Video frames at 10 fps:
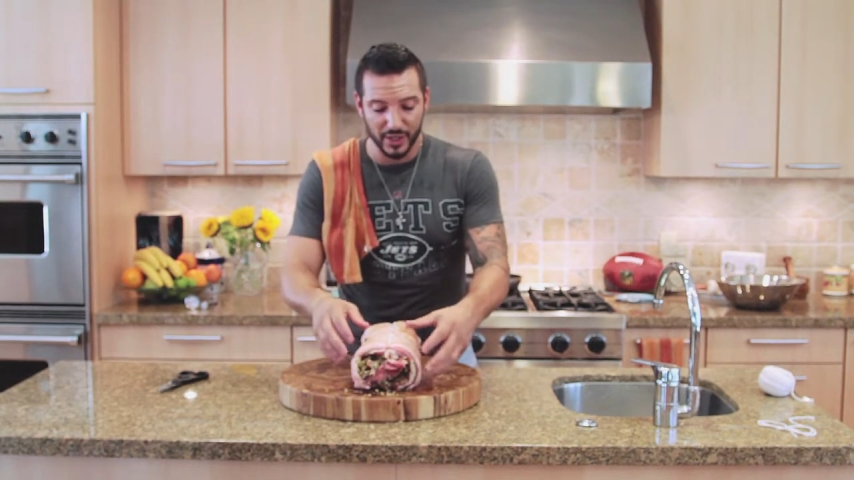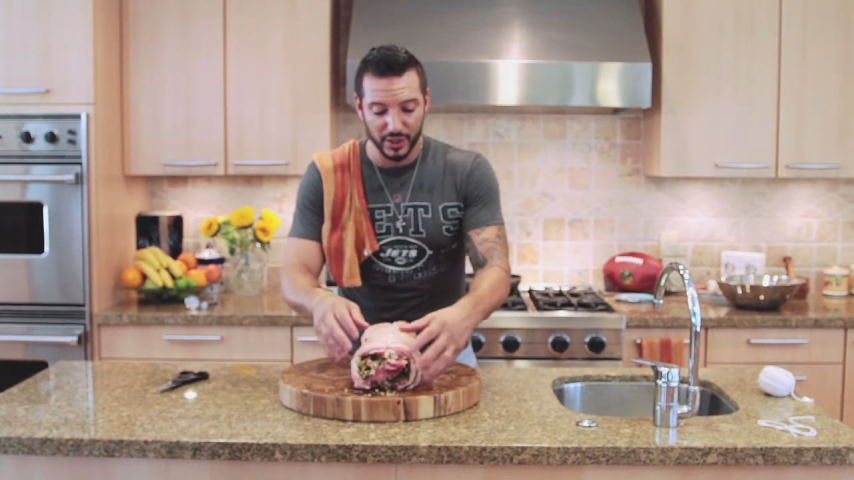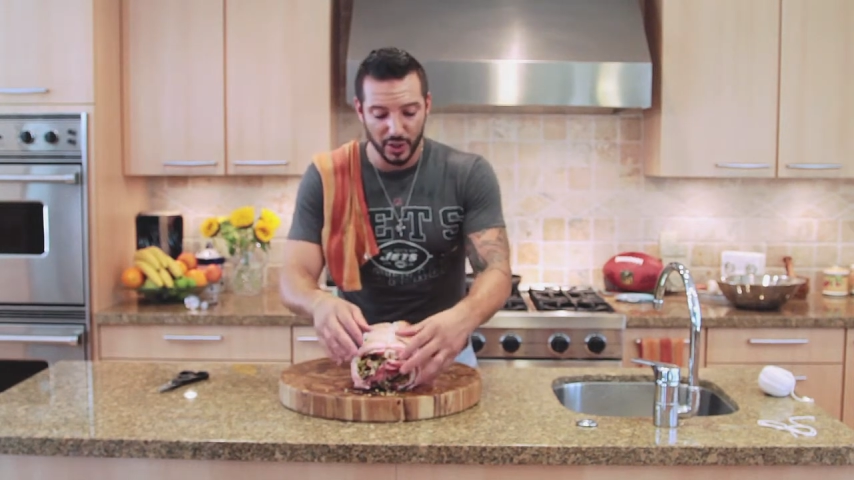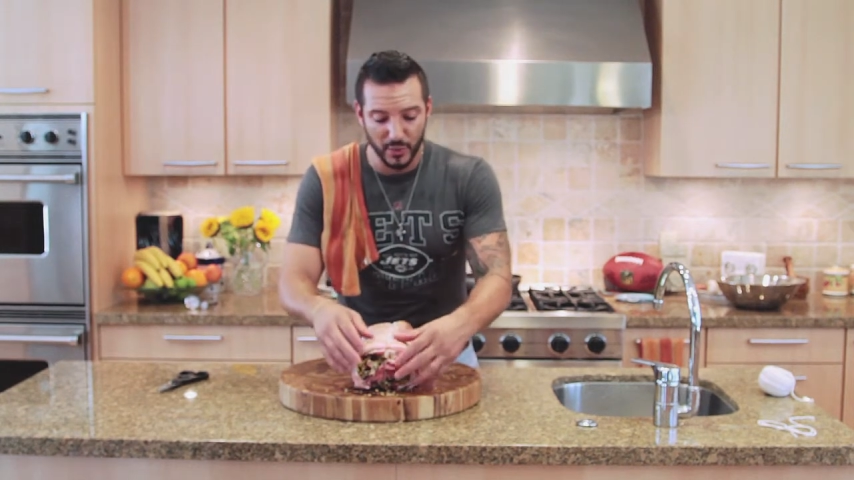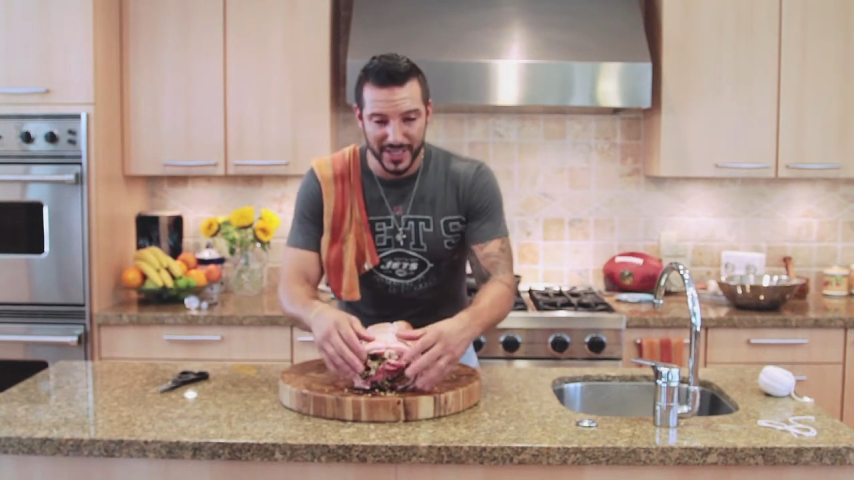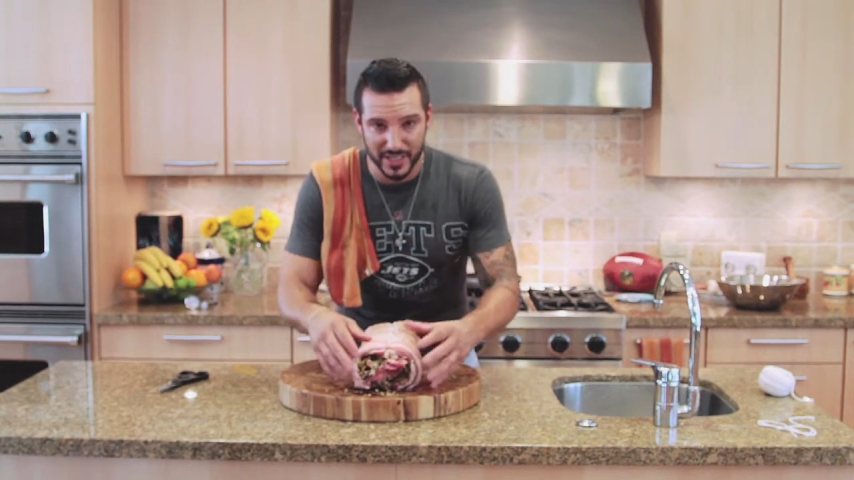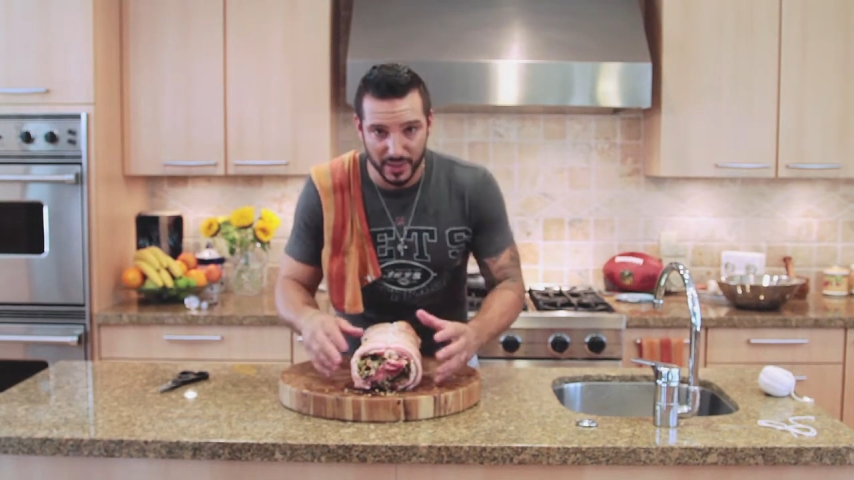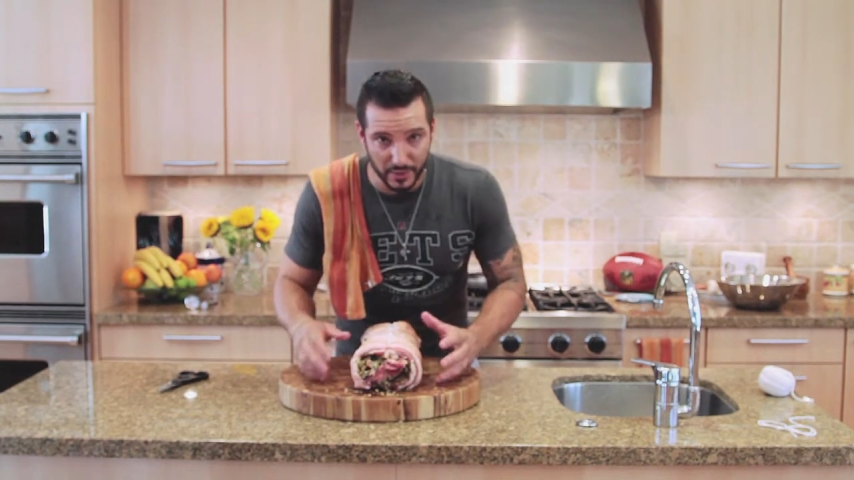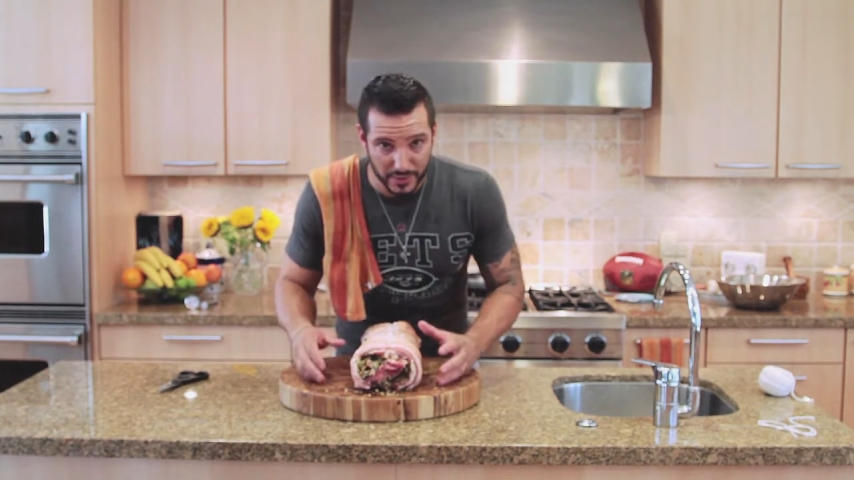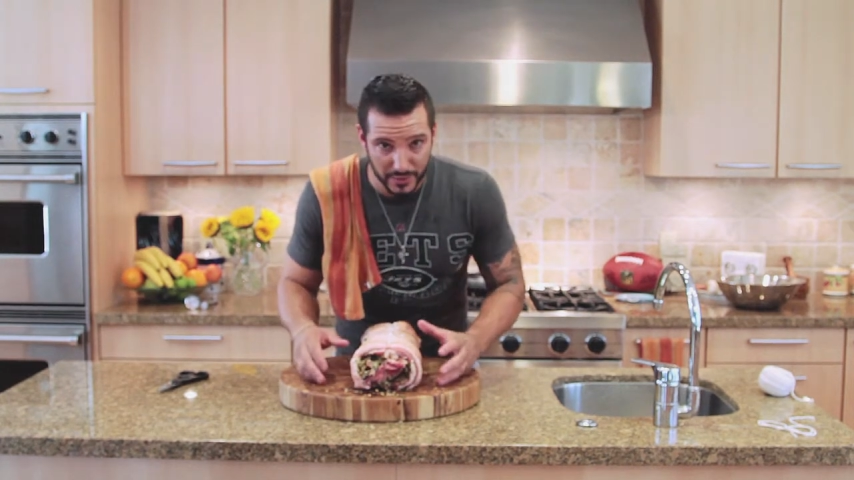low and
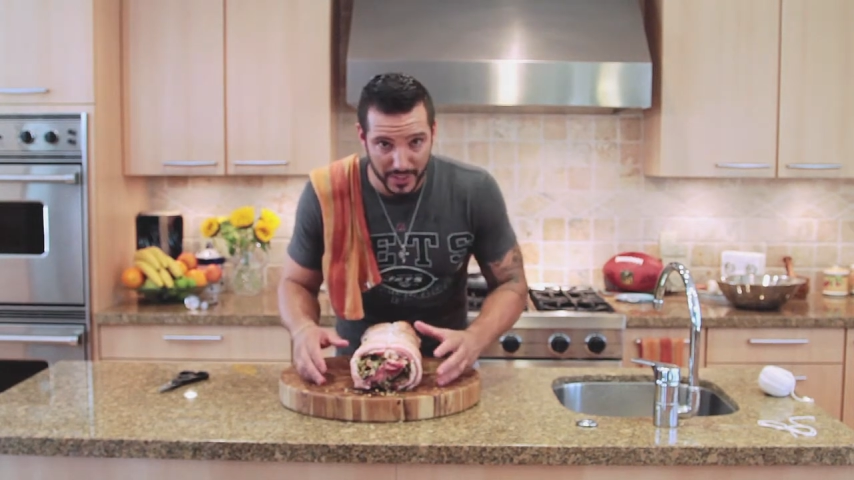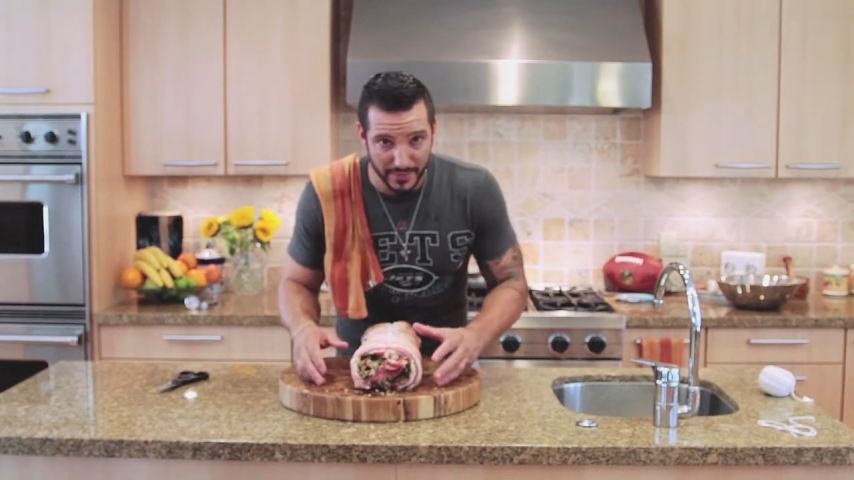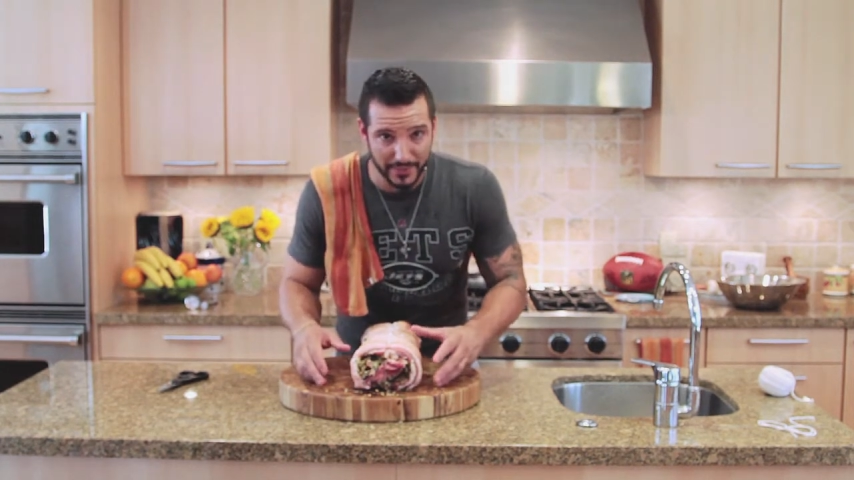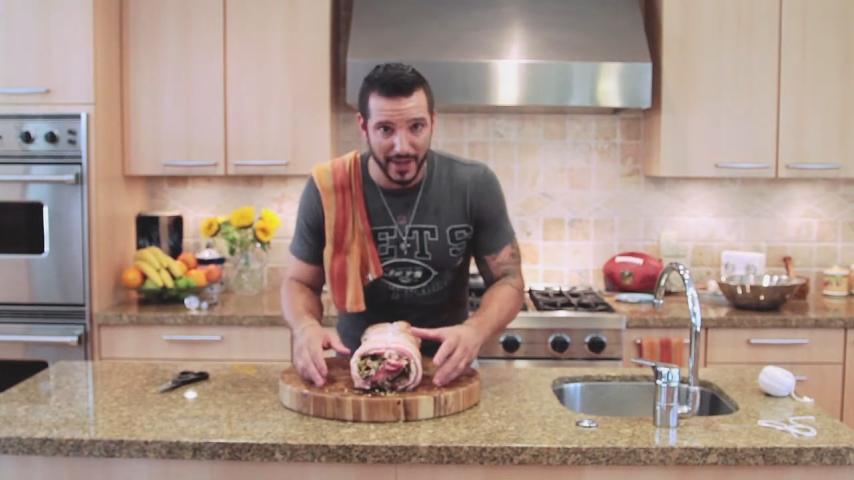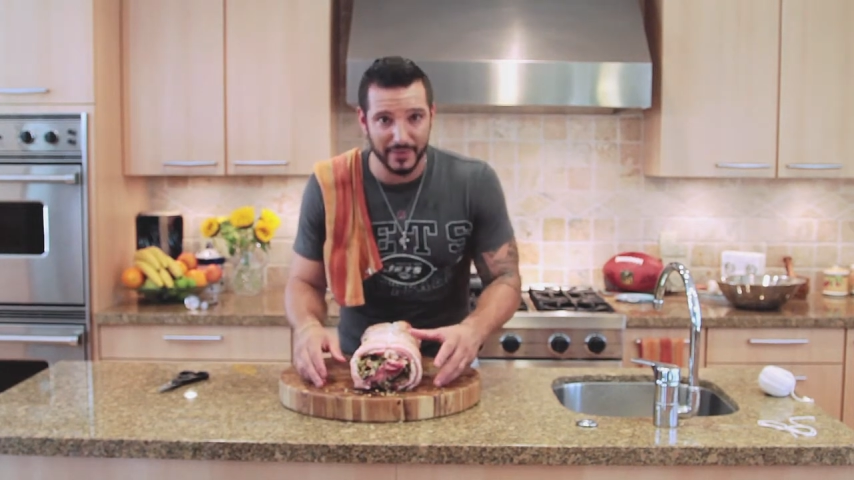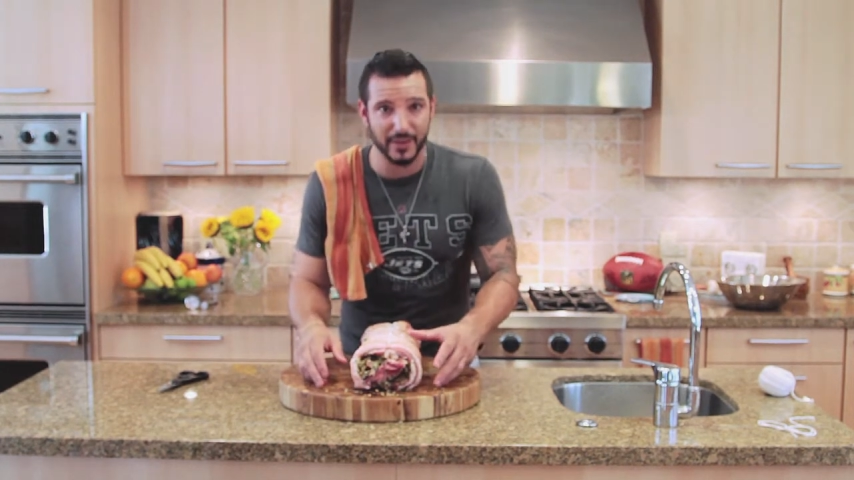slow 275